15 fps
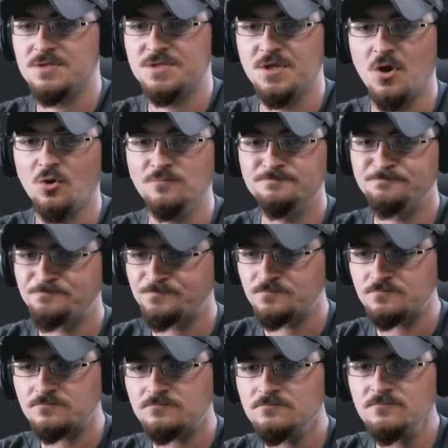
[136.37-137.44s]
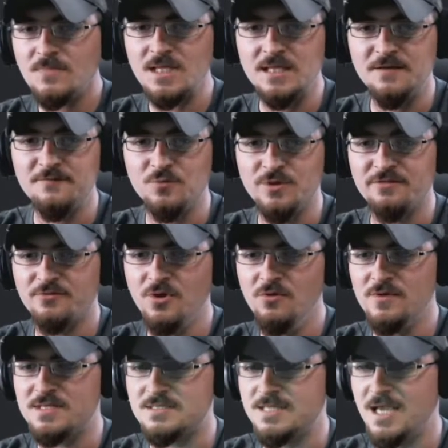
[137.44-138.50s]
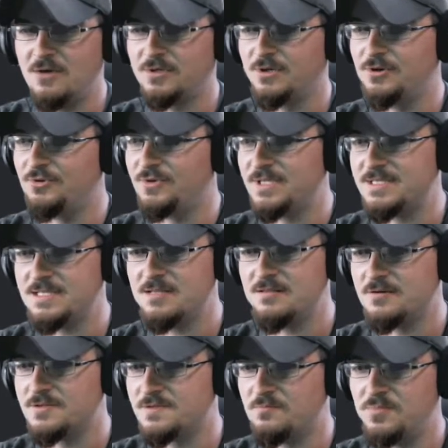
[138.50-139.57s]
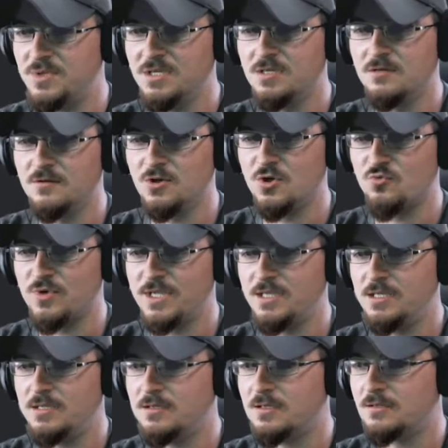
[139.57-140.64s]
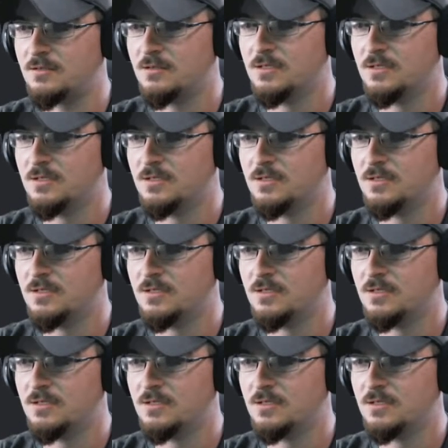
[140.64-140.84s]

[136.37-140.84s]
So if we throw this down here, you can see there's a big green